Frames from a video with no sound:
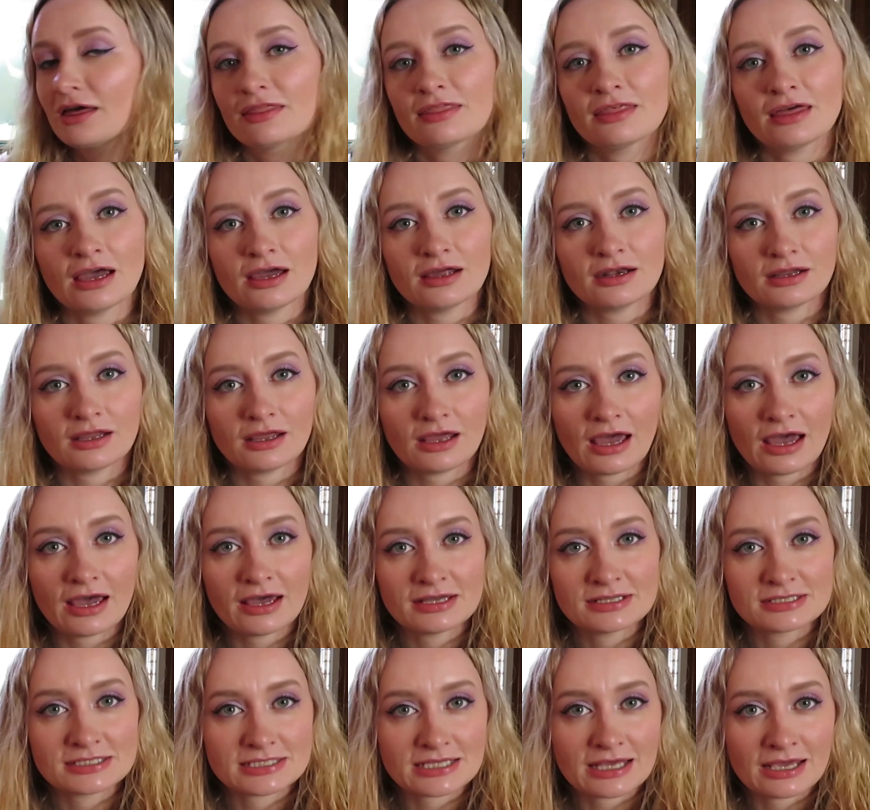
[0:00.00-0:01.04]
that
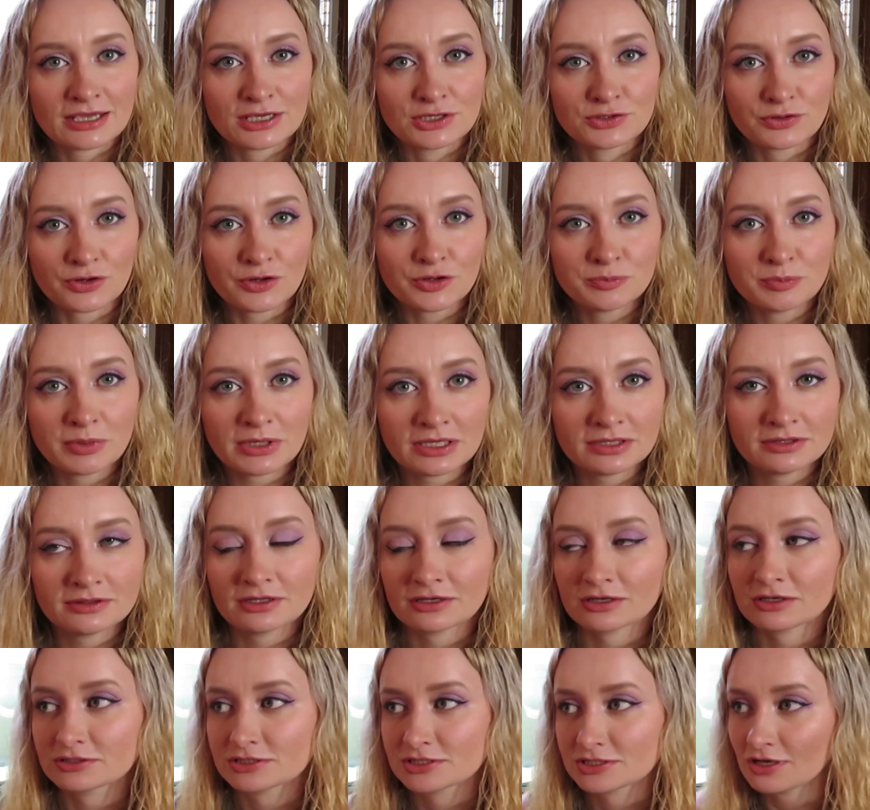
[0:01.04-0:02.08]
has a grow bed
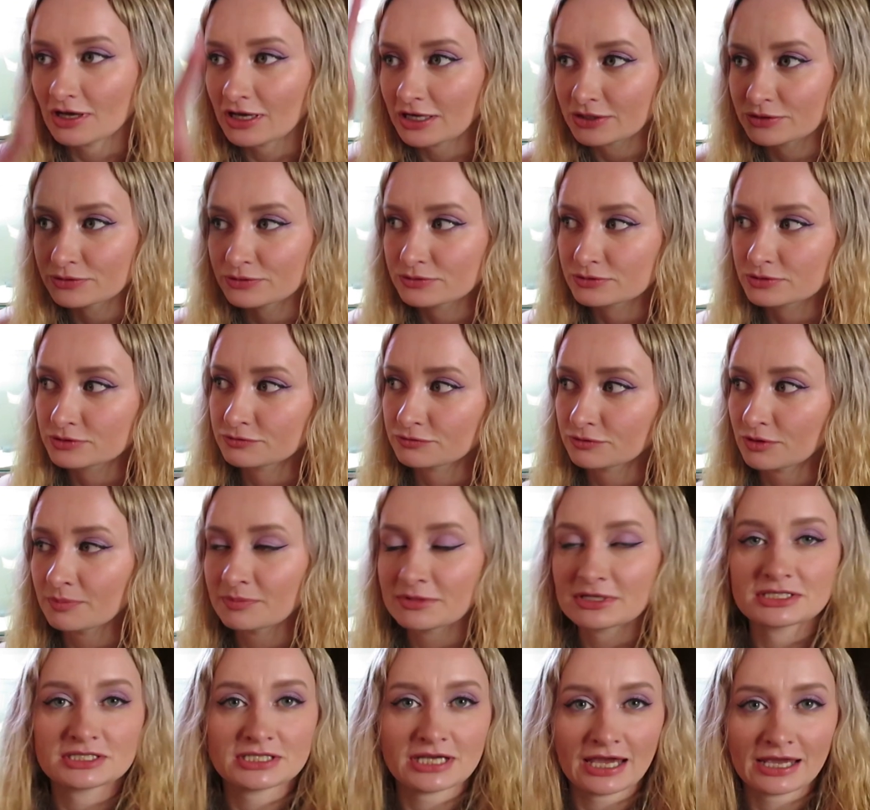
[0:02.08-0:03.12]
that cycles from
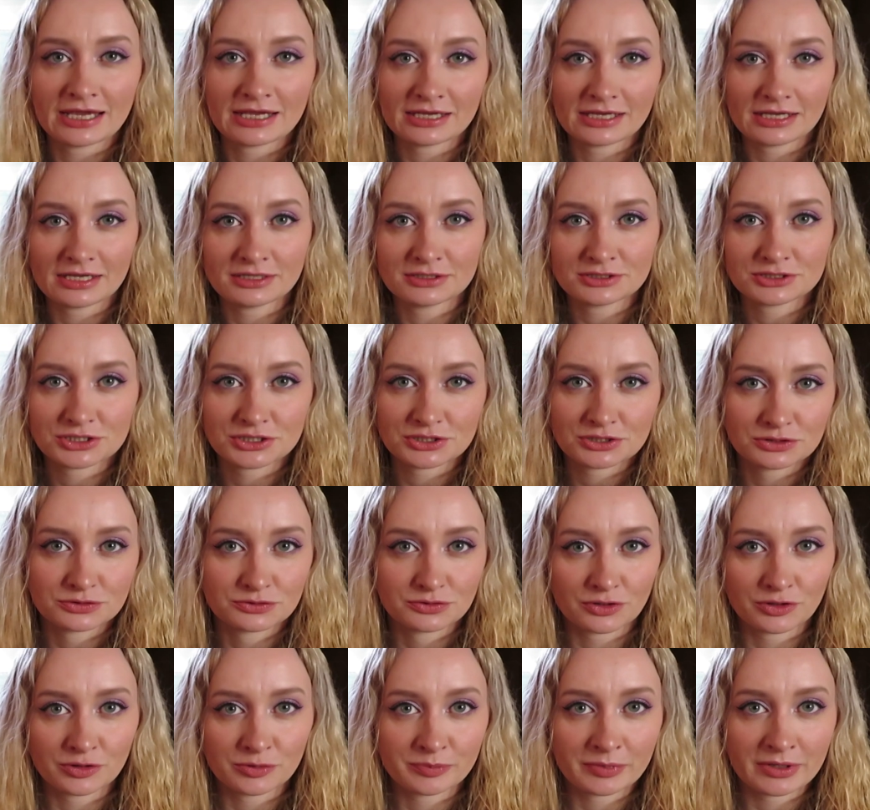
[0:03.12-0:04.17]
the tank into the
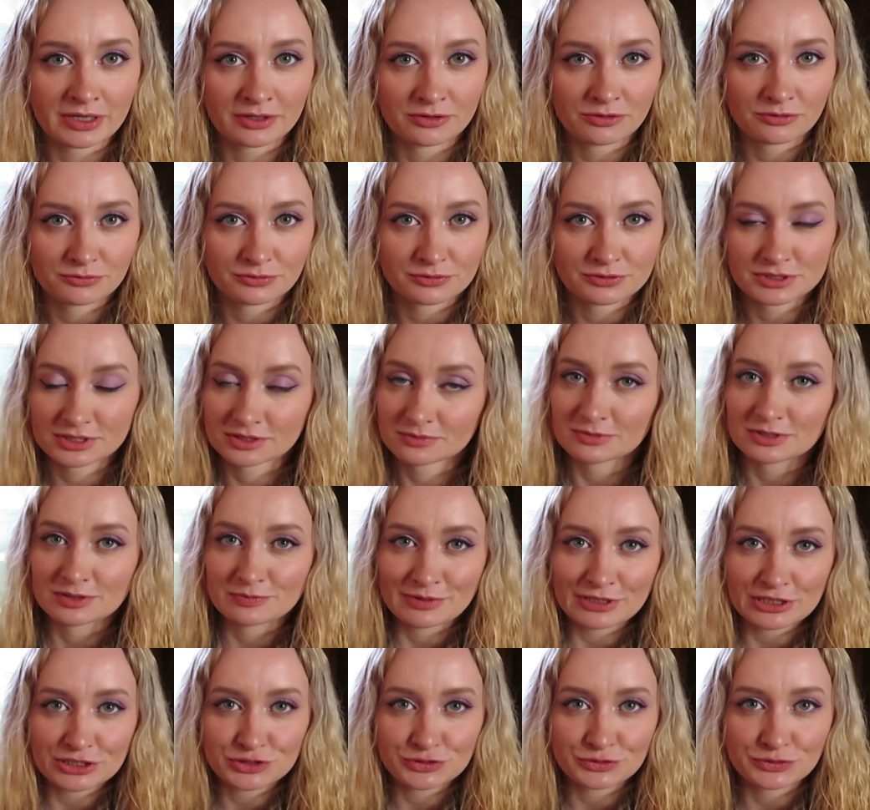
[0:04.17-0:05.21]
grow bed through some
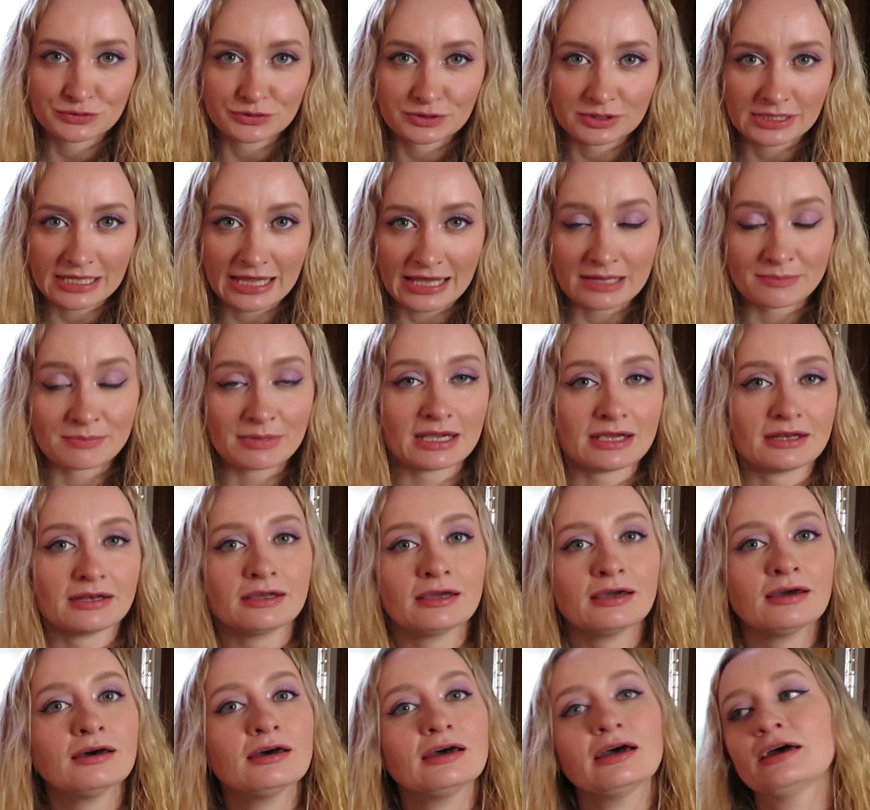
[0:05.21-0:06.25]
special clay
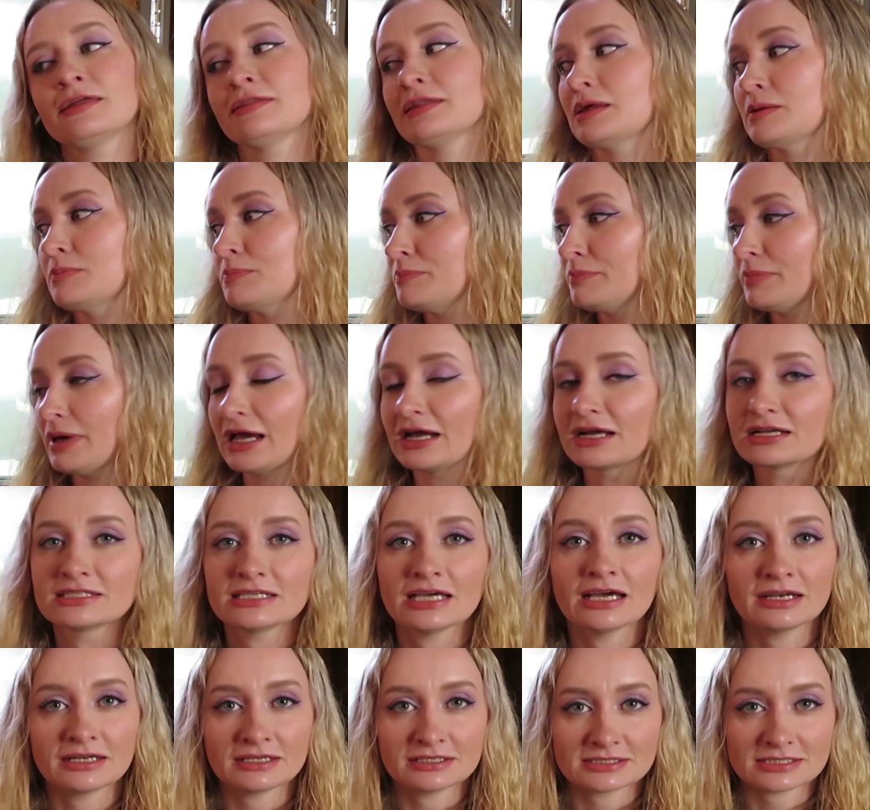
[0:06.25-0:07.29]
media and then back
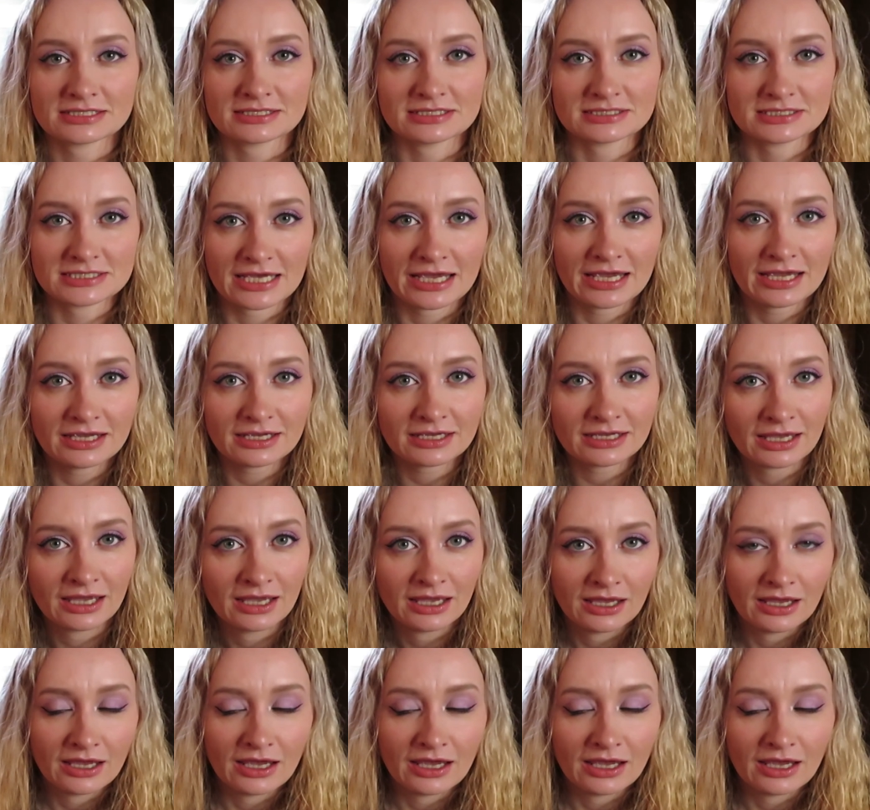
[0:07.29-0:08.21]
down into the tank,